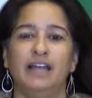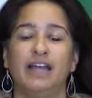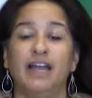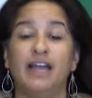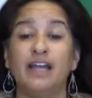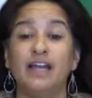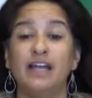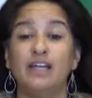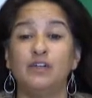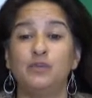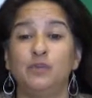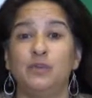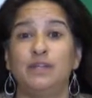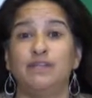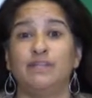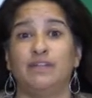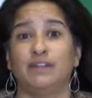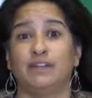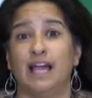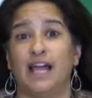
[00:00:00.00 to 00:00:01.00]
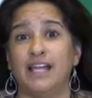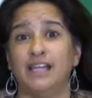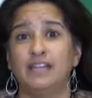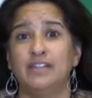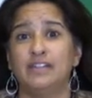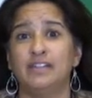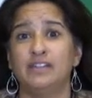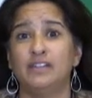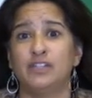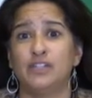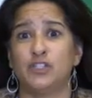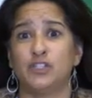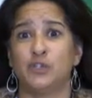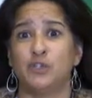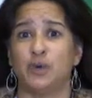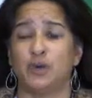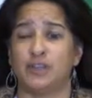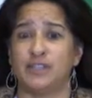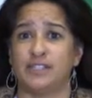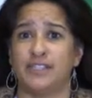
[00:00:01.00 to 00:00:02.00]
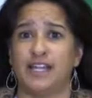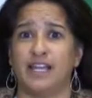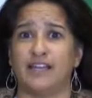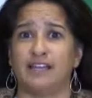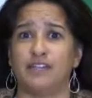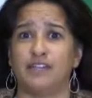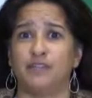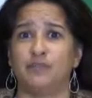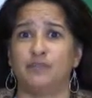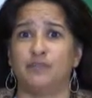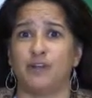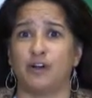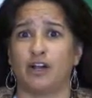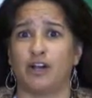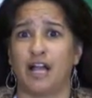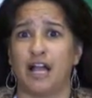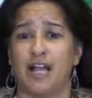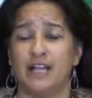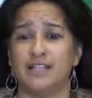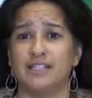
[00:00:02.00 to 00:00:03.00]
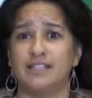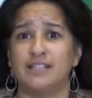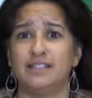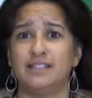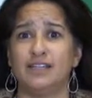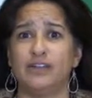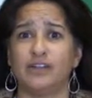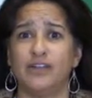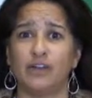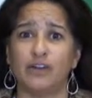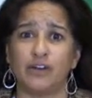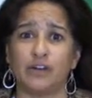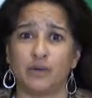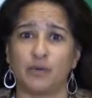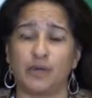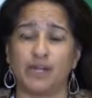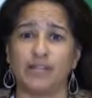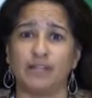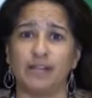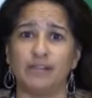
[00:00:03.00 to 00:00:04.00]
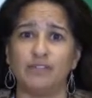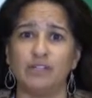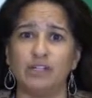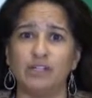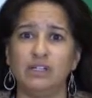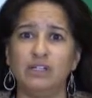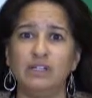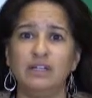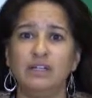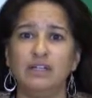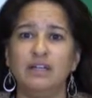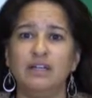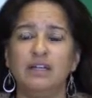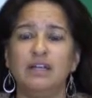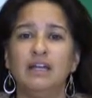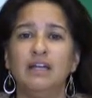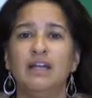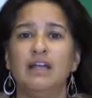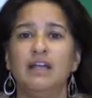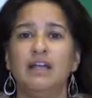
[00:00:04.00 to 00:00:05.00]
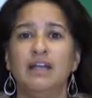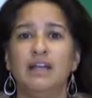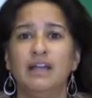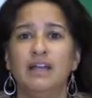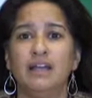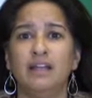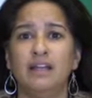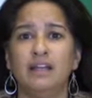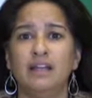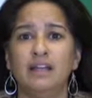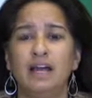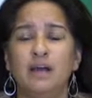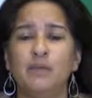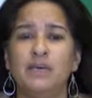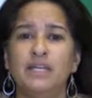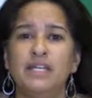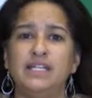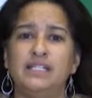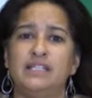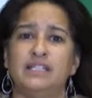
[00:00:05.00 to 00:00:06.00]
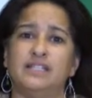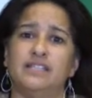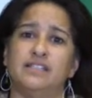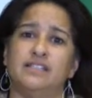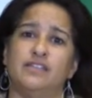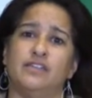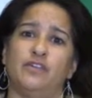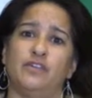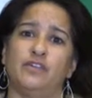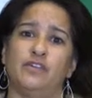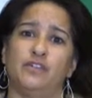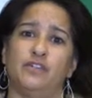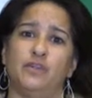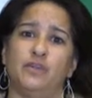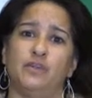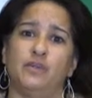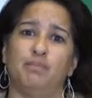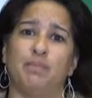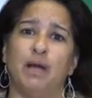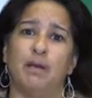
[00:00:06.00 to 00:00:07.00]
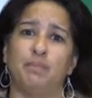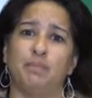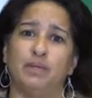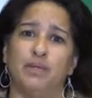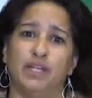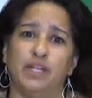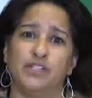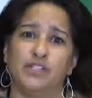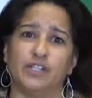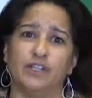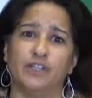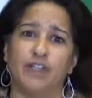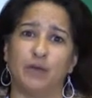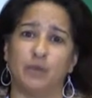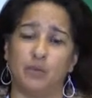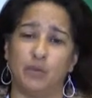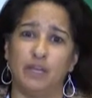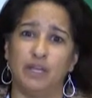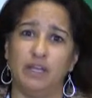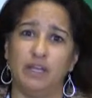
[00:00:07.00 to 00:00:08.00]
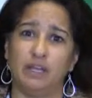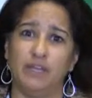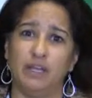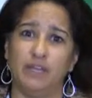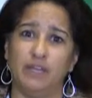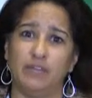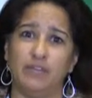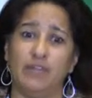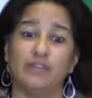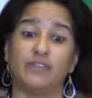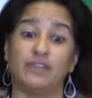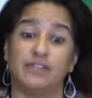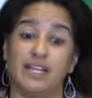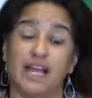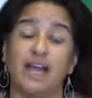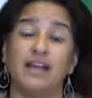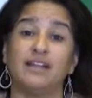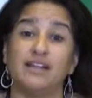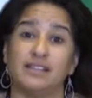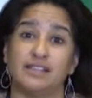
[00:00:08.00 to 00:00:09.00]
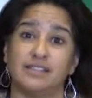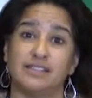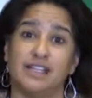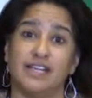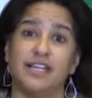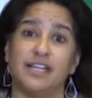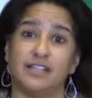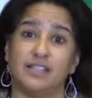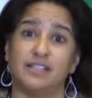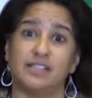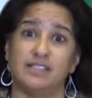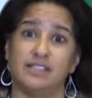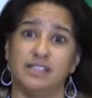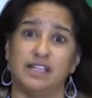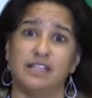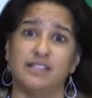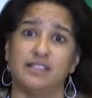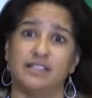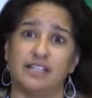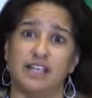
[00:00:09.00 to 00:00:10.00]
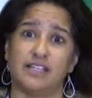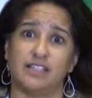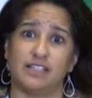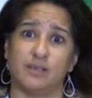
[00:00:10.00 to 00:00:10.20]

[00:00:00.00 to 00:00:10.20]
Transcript: and we've aligned it to our standard for our content area, our grade level, now we need to consider the student population that the data states needs that